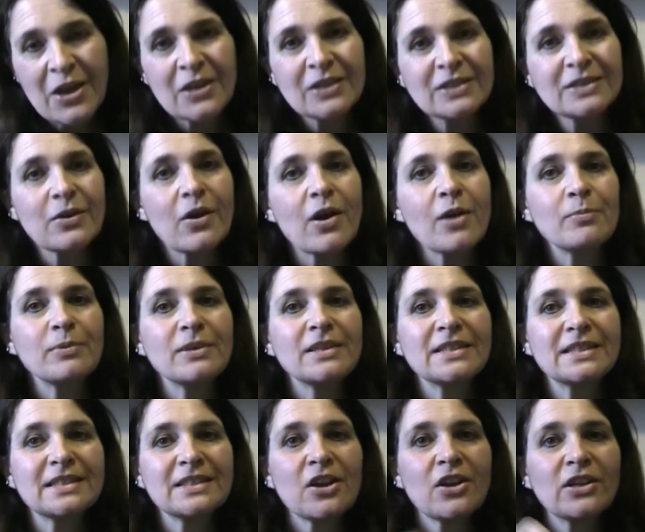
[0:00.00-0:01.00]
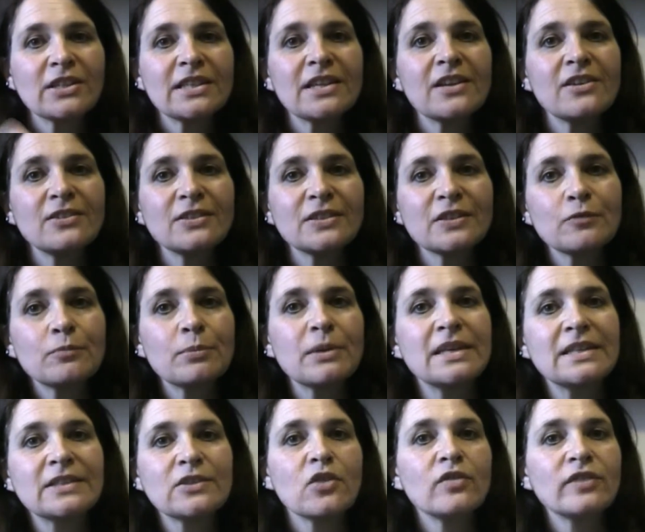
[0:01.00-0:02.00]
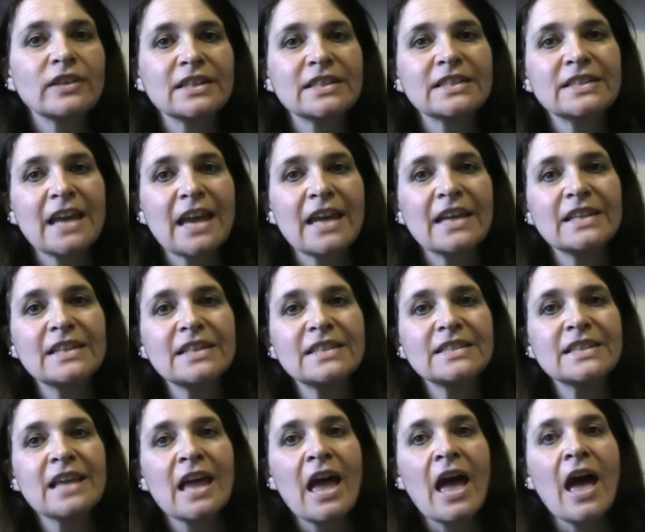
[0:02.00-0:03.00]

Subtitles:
So I'll be starting lots of peas off in containers.